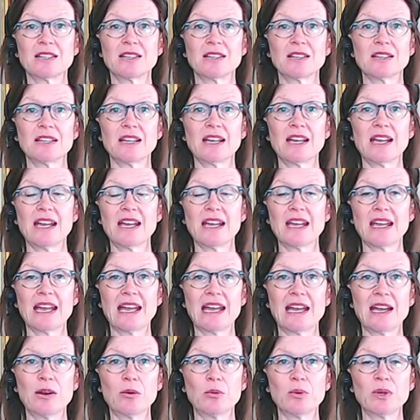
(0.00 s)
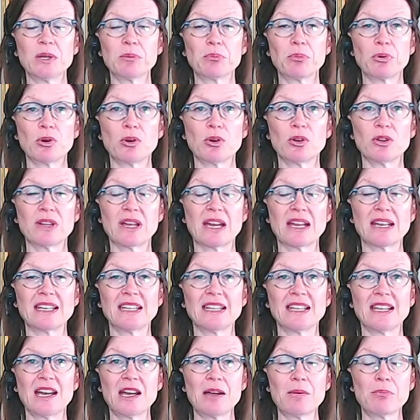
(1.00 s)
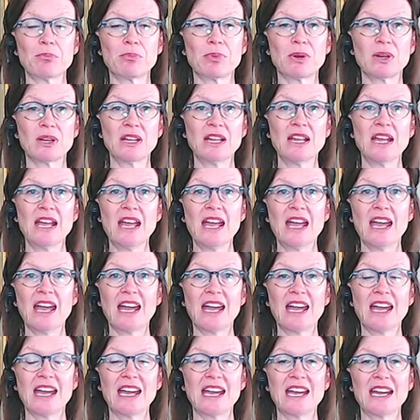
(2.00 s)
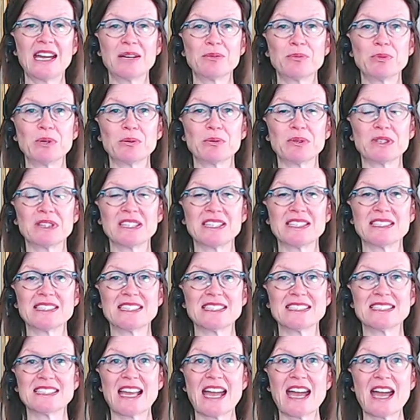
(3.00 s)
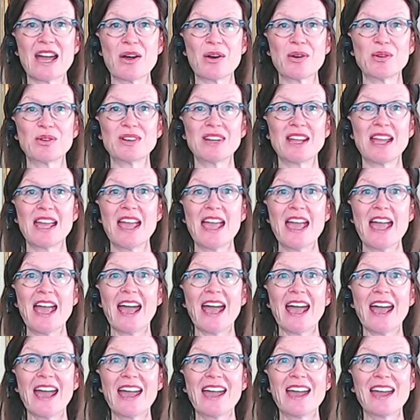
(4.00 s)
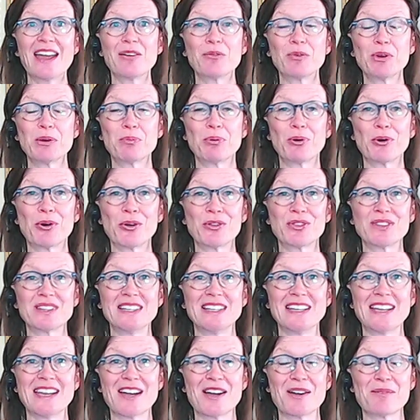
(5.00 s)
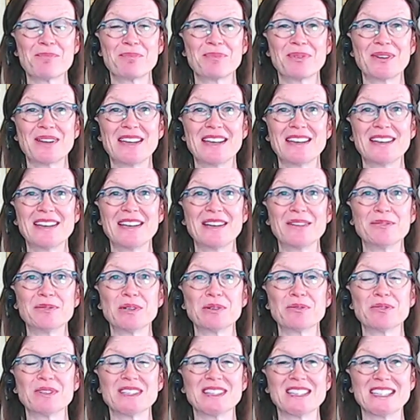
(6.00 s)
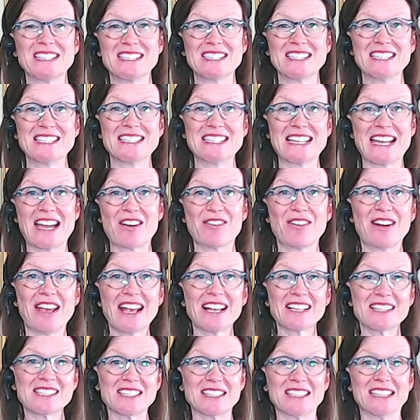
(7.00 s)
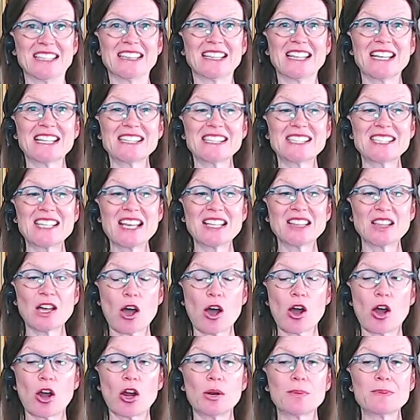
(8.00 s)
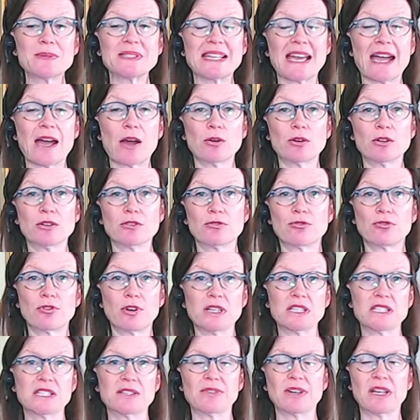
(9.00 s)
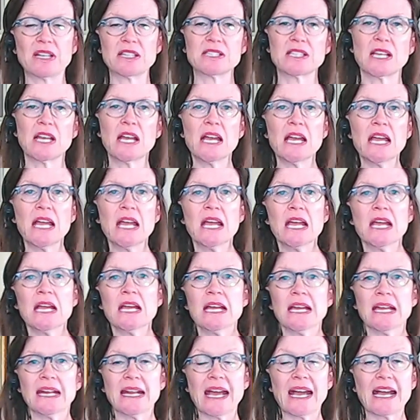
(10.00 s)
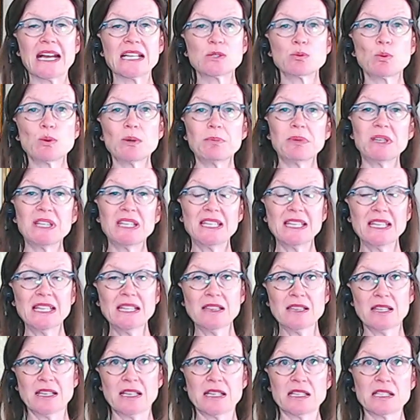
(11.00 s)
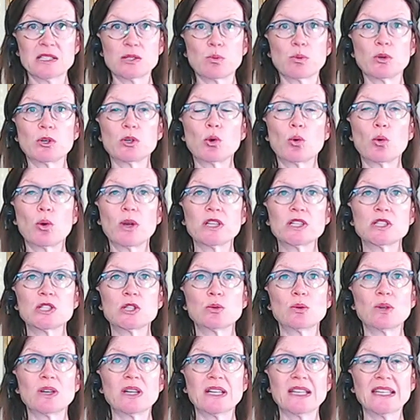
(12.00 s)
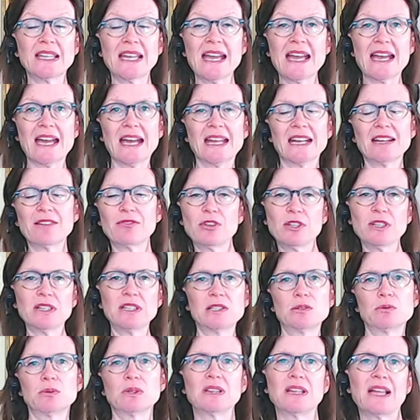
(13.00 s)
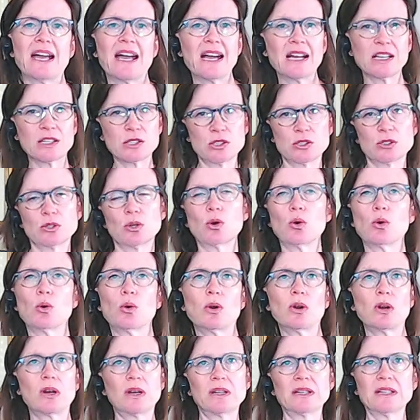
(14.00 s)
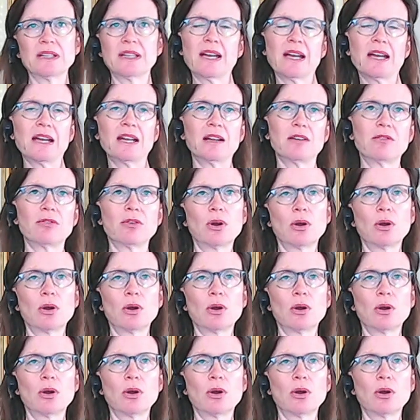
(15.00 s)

Okay, and we pull that knee up, and we release it down, and we pull the knee up, and we release it down. Excellent. Let's take the arms out in front of us. And as we begin this, we're going to, again, if you need to relax your core and kind of